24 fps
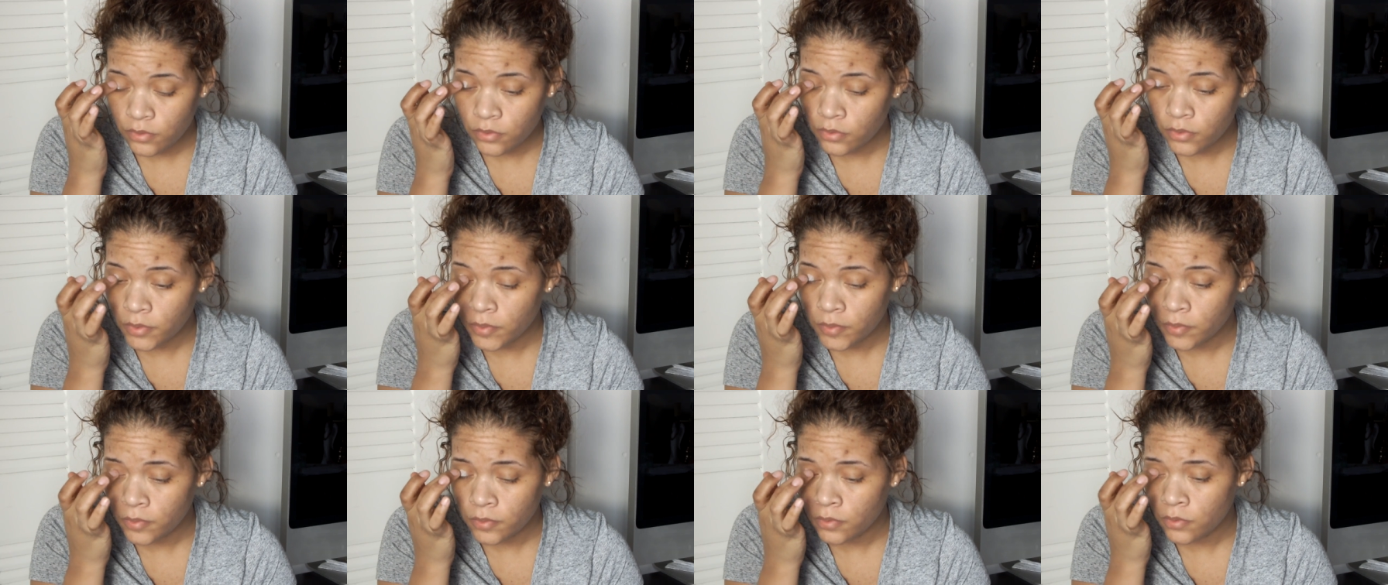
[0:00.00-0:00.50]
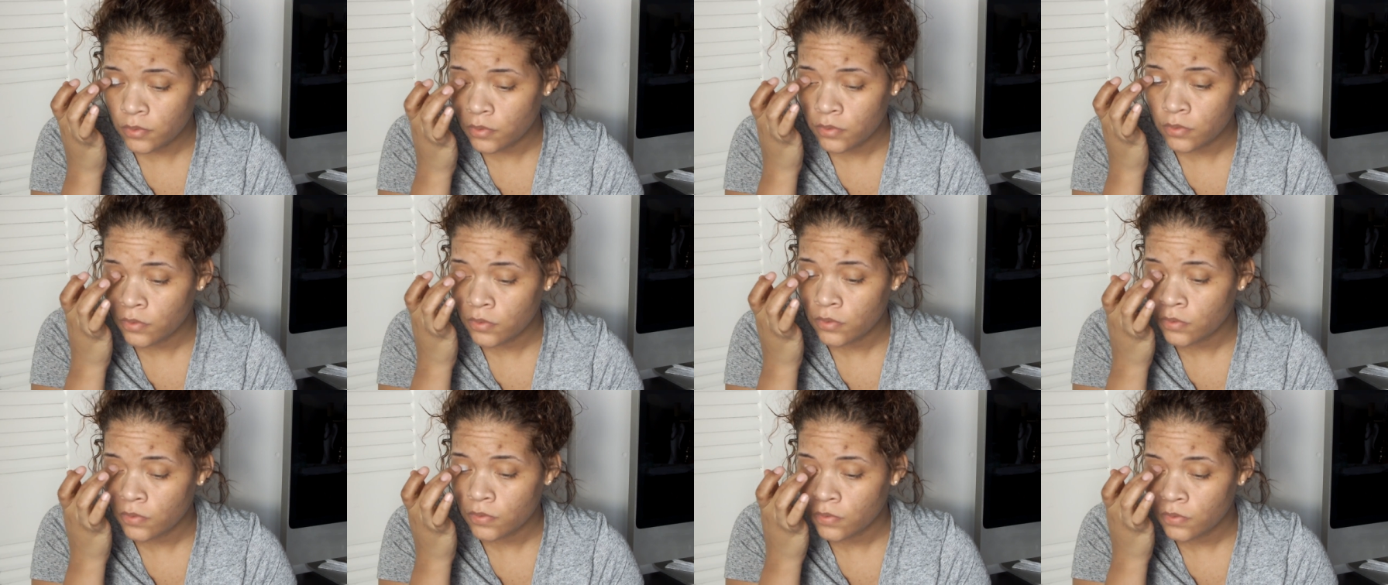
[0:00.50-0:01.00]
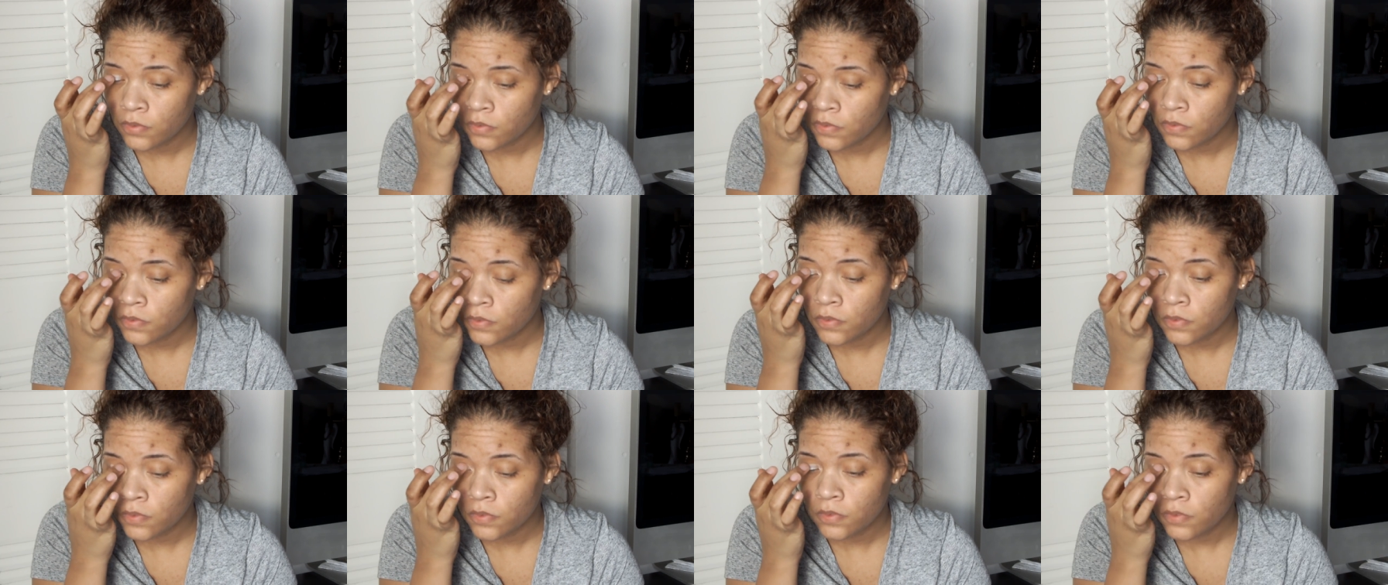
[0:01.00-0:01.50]
eyes.
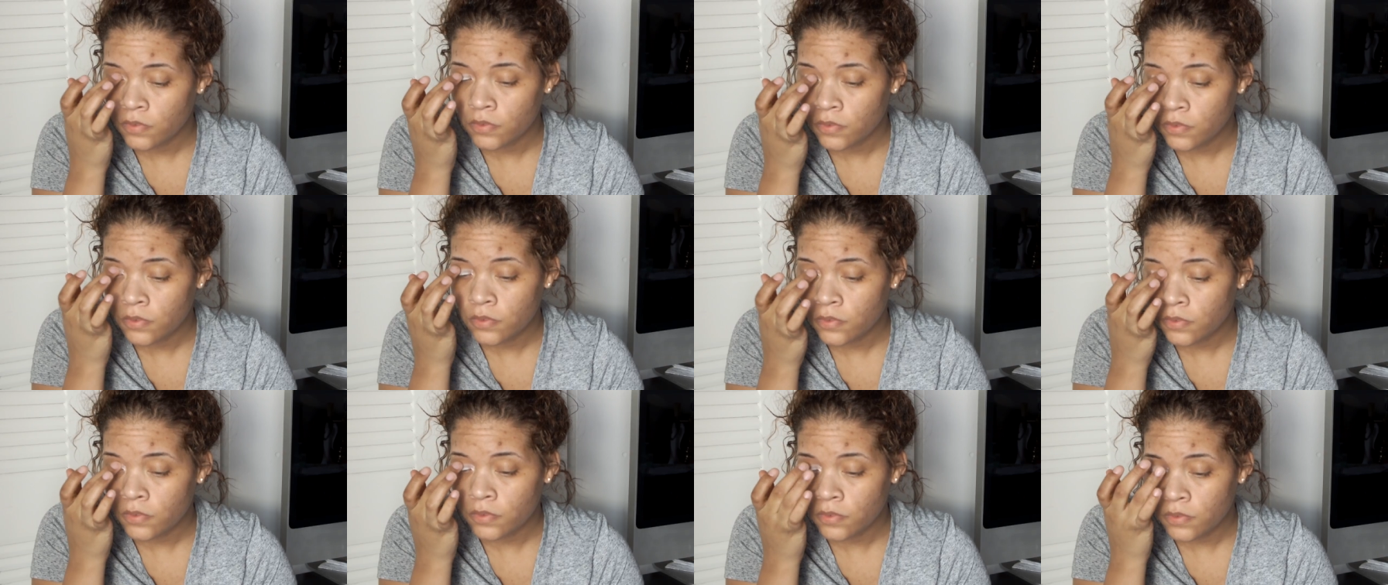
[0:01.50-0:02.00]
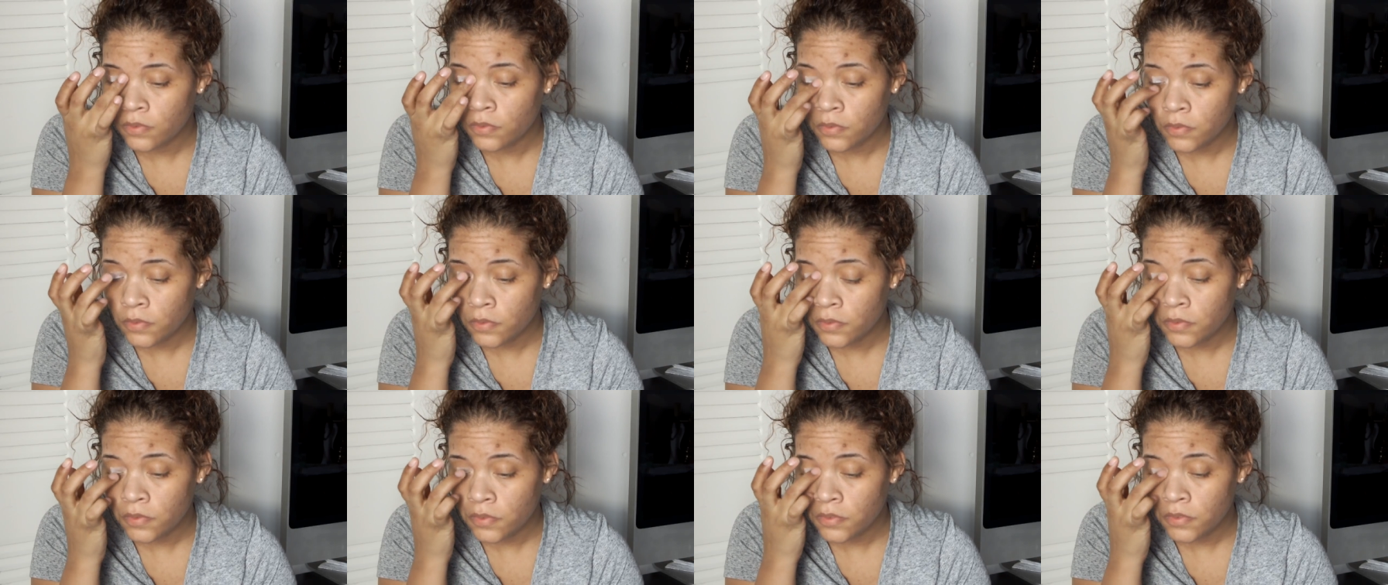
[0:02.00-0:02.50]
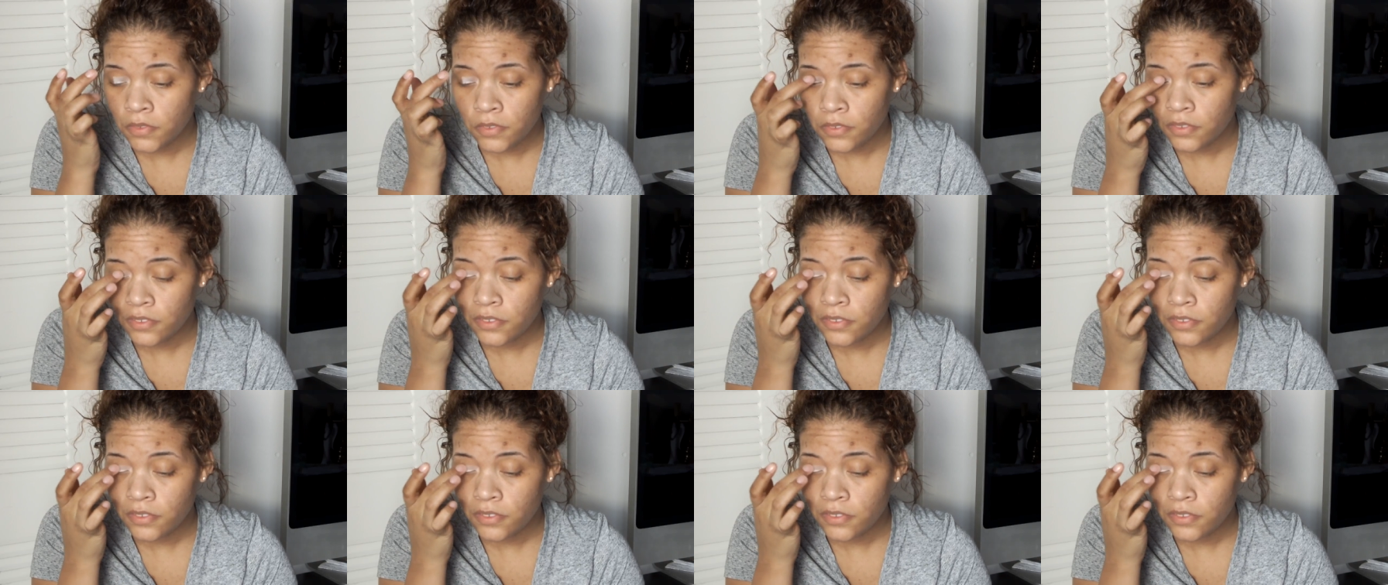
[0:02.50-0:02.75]
All right, I'm a uh,